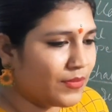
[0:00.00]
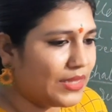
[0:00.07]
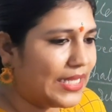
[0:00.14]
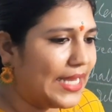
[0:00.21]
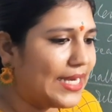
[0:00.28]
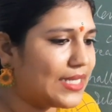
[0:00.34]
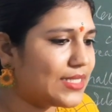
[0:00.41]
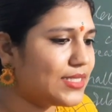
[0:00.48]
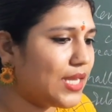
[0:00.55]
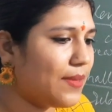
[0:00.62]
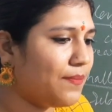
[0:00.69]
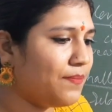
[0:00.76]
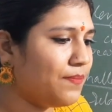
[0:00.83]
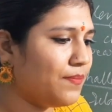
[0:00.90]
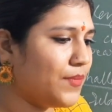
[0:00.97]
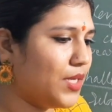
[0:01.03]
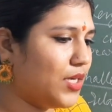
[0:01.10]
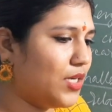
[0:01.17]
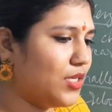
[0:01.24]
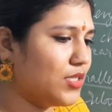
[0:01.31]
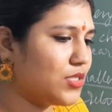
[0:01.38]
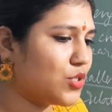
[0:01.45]
there is some
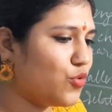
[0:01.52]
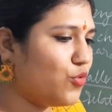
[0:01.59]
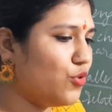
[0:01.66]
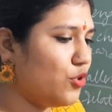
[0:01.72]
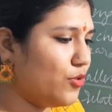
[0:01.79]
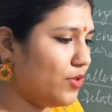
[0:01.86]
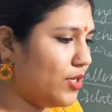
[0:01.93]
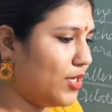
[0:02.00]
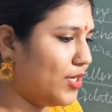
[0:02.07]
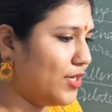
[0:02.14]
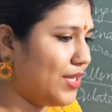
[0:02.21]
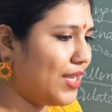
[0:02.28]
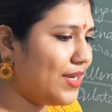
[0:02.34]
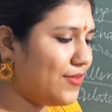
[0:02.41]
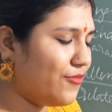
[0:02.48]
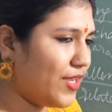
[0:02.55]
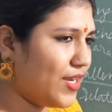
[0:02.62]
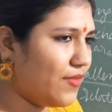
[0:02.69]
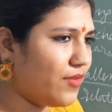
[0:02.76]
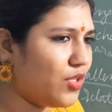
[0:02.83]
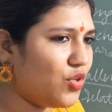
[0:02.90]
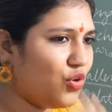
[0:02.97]
school and
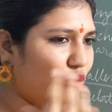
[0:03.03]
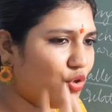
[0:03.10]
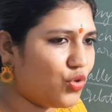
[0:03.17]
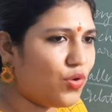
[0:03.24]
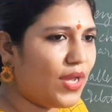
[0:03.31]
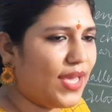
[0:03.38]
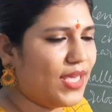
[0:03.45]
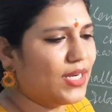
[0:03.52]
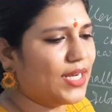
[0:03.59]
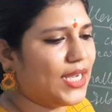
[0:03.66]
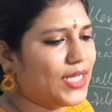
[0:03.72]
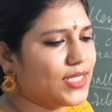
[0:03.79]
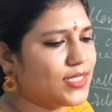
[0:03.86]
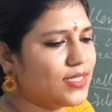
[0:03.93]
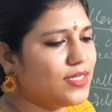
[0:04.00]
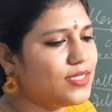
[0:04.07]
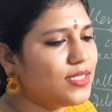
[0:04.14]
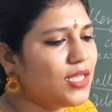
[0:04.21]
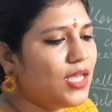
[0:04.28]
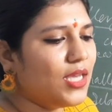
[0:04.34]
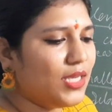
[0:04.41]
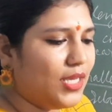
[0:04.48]
whenever you go to higher classes,
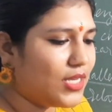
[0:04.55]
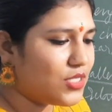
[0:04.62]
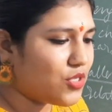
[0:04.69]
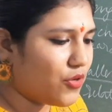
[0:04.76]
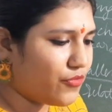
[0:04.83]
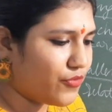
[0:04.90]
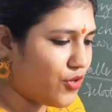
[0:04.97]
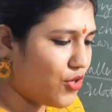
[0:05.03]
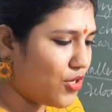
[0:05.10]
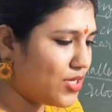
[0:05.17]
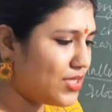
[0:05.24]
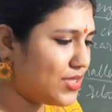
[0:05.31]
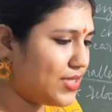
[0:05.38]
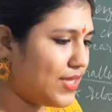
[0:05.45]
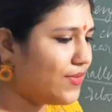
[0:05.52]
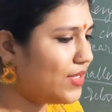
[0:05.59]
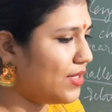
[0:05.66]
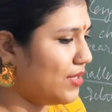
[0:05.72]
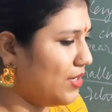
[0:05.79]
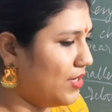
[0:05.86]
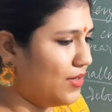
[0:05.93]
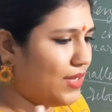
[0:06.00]
yes, of course they
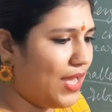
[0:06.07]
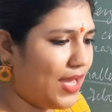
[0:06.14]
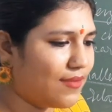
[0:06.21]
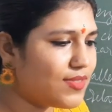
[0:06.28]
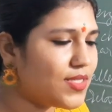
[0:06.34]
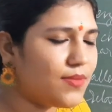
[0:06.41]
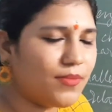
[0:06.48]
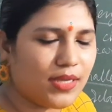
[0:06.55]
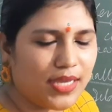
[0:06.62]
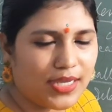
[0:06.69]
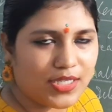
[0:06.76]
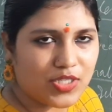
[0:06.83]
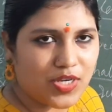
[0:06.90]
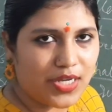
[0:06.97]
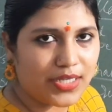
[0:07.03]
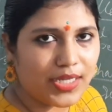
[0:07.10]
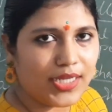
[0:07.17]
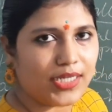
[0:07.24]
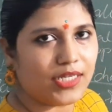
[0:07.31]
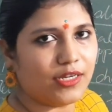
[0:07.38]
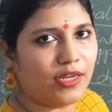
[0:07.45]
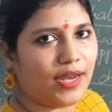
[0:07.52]
will have some
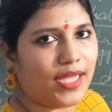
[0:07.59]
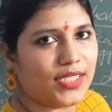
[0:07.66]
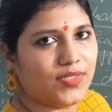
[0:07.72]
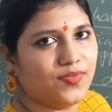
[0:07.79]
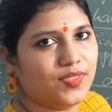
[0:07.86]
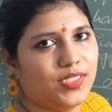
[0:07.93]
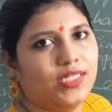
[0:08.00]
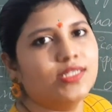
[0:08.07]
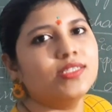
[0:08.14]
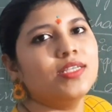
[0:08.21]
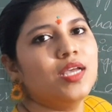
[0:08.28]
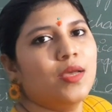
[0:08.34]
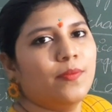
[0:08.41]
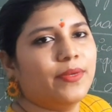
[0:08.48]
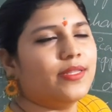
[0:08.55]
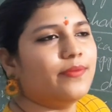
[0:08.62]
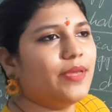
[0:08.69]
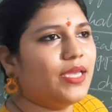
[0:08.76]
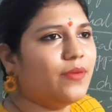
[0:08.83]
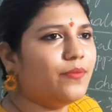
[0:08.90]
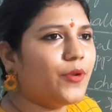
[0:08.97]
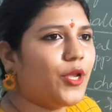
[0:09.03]
extracurricular activities, but the
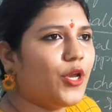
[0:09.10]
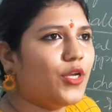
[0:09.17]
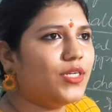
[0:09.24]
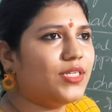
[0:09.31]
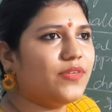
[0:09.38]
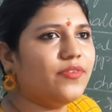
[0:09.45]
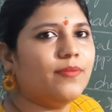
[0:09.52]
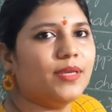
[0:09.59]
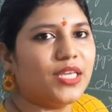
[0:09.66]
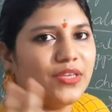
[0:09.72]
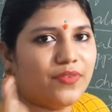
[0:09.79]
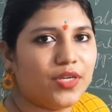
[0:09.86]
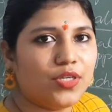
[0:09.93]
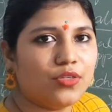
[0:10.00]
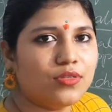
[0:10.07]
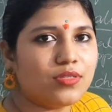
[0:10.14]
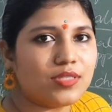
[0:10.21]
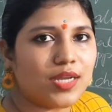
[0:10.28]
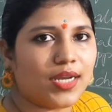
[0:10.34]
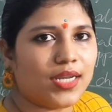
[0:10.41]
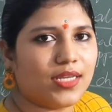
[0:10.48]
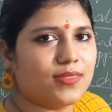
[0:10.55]
main priority will be given to
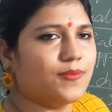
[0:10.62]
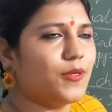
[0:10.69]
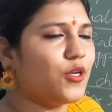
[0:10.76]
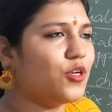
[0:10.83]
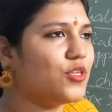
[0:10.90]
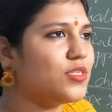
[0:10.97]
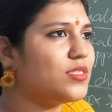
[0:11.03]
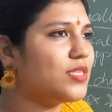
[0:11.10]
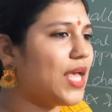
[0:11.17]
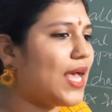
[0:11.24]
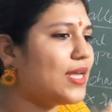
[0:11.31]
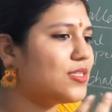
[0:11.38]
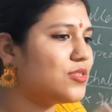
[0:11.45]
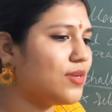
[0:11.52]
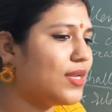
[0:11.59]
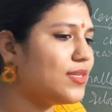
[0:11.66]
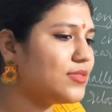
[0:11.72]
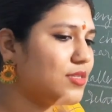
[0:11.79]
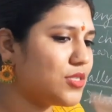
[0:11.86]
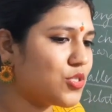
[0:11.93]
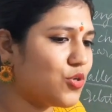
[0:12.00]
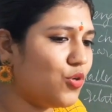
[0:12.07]
studies, because as soon as
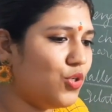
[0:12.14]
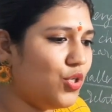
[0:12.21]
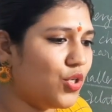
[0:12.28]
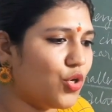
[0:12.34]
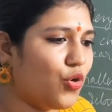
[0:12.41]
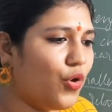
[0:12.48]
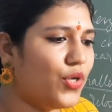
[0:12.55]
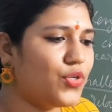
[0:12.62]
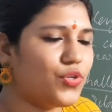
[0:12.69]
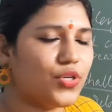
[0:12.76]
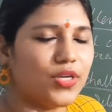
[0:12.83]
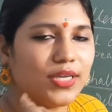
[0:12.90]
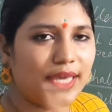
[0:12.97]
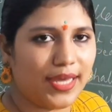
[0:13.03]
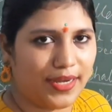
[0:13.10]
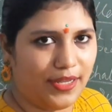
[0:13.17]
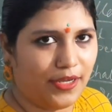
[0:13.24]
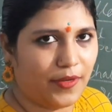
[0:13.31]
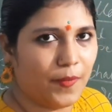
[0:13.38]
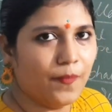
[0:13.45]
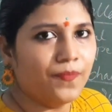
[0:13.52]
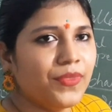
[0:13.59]
the school you will go into your
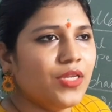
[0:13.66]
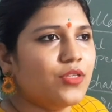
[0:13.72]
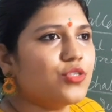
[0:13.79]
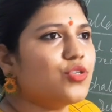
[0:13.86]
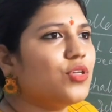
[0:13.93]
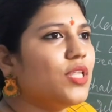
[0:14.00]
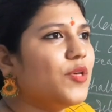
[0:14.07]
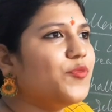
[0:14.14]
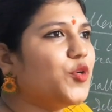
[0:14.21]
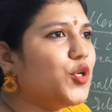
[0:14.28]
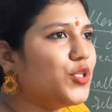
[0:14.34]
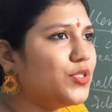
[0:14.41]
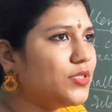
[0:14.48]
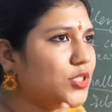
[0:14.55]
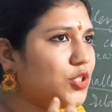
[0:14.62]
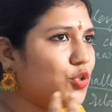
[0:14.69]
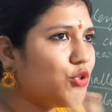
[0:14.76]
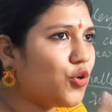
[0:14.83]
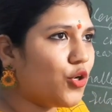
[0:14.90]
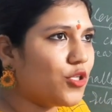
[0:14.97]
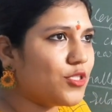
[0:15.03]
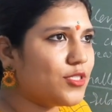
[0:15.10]
career. So they want to
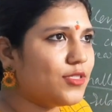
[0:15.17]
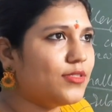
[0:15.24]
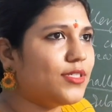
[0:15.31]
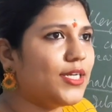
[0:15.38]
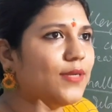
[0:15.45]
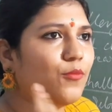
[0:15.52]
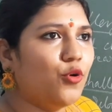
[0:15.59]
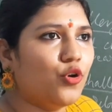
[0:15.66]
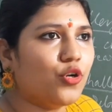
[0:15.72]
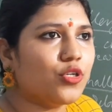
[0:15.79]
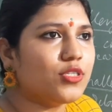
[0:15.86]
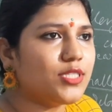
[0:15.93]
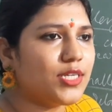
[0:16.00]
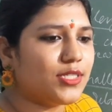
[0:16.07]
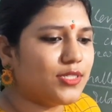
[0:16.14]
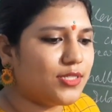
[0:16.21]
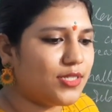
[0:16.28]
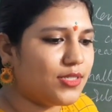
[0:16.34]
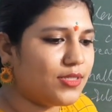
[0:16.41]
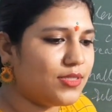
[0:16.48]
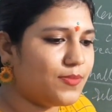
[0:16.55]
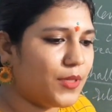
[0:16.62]
concentrate more on
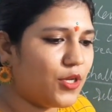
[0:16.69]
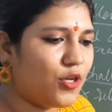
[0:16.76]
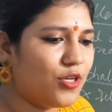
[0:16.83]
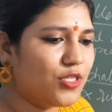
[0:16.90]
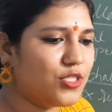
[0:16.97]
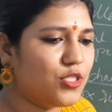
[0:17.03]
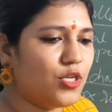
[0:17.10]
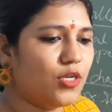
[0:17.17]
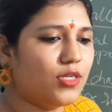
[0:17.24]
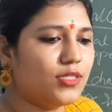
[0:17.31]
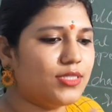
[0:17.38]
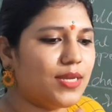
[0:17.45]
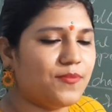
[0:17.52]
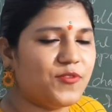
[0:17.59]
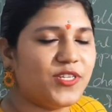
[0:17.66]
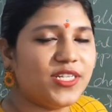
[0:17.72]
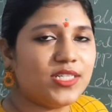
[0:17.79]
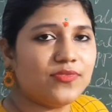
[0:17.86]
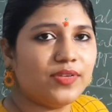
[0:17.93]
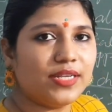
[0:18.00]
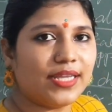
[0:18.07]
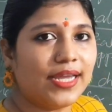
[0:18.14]
studies, because your
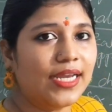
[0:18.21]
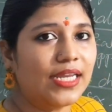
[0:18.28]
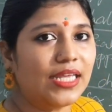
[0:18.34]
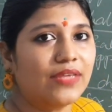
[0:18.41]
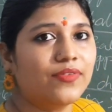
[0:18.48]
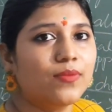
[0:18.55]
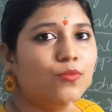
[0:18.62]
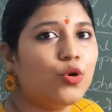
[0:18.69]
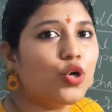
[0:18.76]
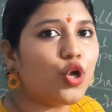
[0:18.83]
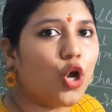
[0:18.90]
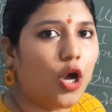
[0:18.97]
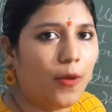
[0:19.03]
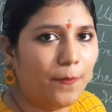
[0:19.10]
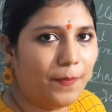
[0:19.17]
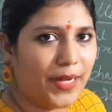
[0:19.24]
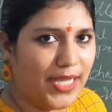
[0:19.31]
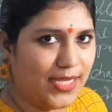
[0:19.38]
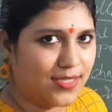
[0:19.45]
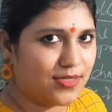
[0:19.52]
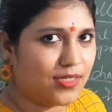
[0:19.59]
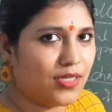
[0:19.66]
subjects will get even more
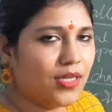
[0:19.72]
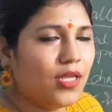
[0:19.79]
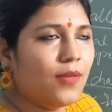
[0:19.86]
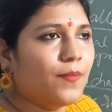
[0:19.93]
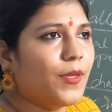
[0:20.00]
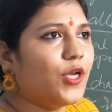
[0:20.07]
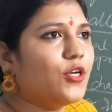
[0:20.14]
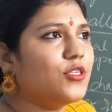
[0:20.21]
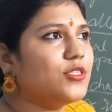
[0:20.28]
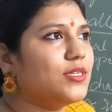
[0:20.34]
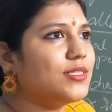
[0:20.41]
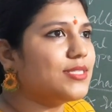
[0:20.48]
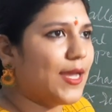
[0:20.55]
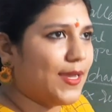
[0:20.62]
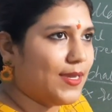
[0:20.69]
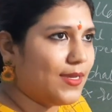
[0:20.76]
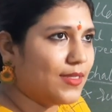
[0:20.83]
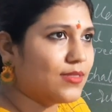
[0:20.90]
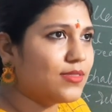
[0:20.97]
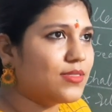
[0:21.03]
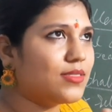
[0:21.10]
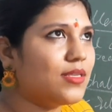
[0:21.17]
complex, because your
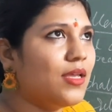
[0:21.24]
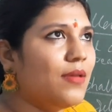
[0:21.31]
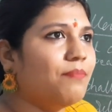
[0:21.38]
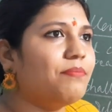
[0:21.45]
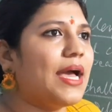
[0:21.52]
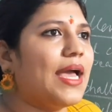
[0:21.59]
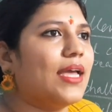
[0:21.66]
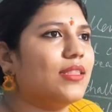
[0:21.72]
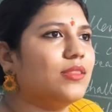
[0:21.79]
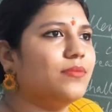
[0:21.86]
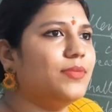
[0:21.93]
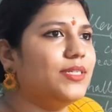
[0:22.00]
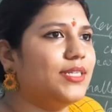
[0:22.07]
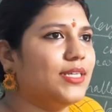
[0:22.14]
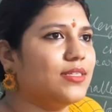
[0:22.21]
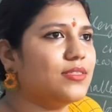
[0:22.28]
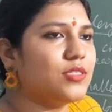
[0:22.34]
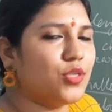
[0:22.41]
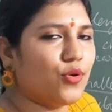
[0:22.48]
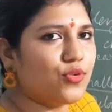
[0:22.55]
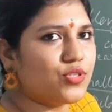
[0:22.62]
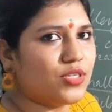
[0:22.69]
science, mathematics,
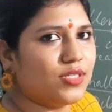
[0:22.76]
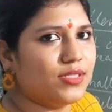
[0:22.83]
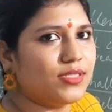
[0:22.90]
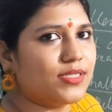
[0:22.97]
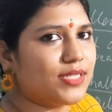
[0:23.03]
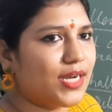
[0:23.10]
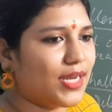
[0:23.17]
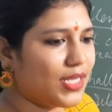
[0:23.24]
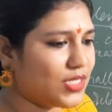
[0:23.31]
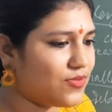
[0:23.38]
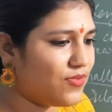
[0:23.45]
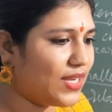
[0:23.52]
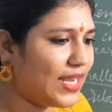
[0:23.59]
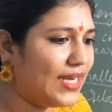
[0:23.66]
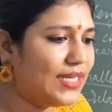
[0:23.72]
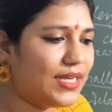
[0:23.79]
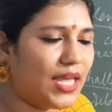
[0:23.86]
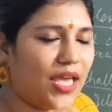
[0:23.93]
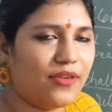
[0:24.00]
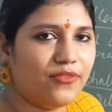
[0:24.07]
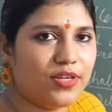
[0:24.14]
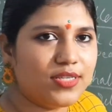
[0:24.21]
social studies will get
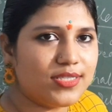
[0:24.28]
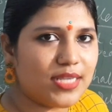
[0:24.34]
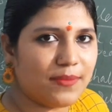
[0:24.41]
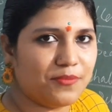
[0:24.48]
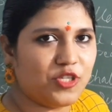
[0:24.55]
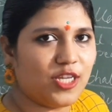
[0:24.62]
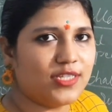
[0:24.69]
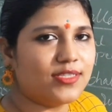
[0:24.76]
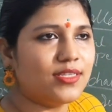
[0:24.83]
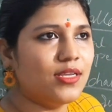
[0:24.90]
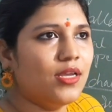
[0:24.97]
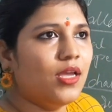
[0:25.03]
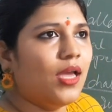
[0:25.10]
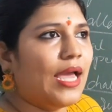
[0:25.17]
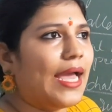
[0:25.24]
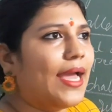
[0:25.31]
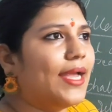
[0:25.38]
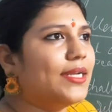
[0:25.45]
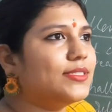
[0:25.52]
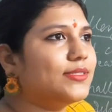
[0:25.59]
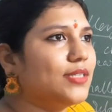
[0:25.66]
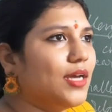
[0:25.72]
diverse subjects,
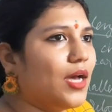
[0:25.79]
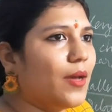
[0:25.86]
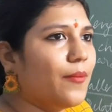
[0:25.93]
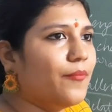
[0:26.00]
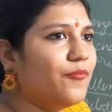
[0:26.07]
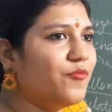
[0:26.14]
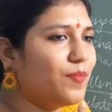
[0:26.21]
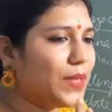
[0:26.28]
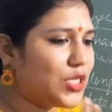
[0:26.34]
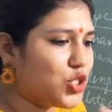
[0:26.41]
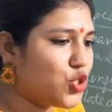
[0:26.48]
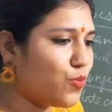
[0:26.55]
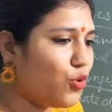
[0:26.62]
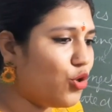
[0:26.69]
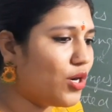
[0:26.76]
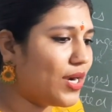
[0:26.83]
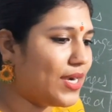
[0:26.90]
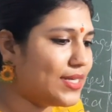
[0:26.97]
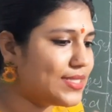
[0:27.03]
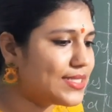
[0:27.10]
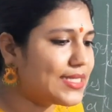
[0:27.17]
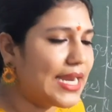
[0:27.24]
and much more
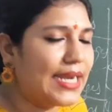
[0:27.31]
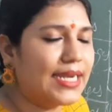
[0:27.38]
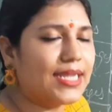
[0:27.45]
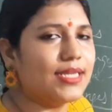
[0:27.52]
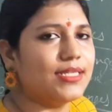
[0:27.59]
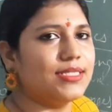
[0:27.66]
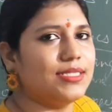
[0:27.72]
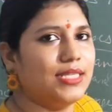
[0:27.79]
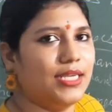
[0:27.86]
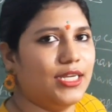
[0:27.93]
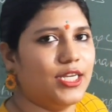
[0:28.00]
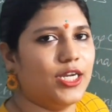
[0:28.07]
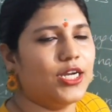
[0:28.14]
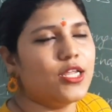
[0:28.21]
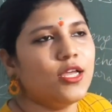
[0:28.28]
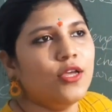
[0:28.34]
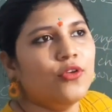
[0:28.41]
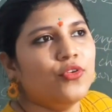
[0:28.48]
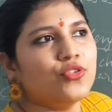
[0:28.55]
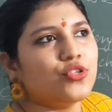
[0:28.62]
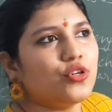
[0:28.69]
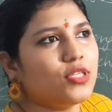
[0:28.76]
understanding is needed.
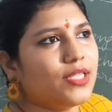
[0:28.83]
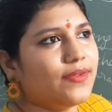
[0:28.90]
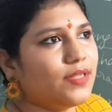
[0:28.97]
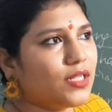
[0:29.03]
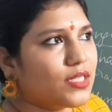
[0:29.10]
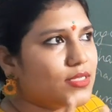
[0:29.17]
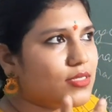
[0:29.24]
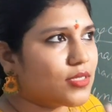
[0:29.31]
So they will